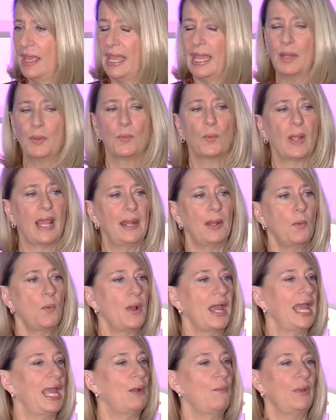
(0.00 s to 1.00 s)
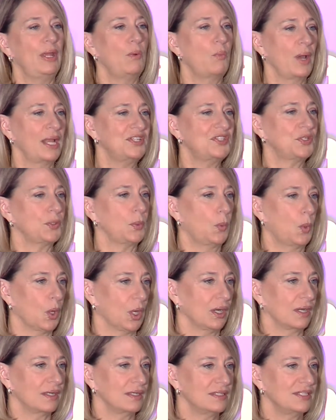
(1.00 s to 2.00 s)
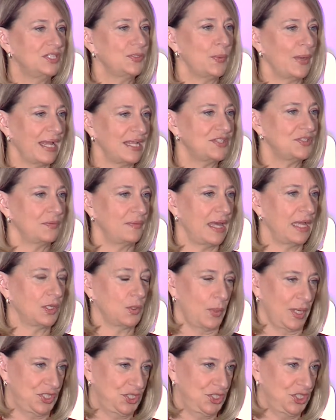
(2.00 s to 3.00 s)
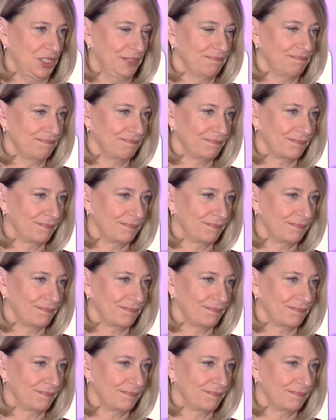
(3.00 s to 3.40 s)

And right away, we went to work to answer that question.